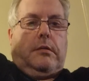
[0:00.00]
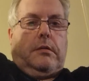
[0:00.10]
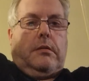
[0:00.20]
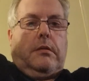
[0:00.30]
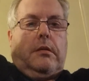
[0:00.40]

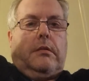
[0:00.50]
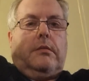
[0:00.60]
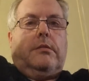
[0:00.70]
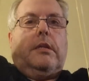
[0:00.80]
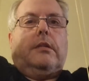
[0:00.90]
Right,
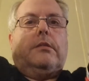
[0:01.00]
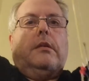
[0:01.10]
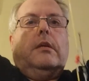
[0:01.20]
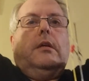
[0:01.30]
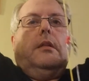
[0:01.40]
so
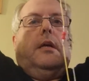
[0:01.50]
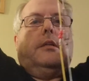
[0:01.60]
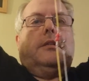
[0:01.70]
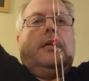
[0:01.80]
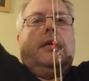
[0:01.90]
that's
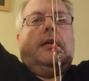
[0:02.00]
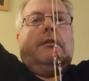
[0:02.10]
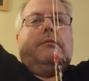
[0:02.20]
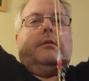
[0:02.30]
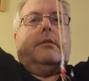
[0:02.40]
there now,
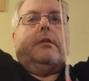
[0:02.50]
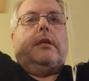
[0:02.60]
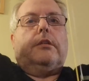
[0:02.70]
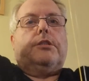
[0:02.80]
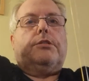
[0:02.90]
and that's
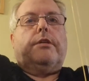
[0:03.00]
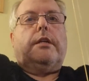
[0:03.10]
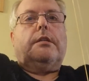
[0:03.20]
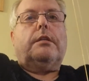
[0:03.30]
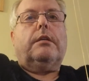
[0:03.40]
straight.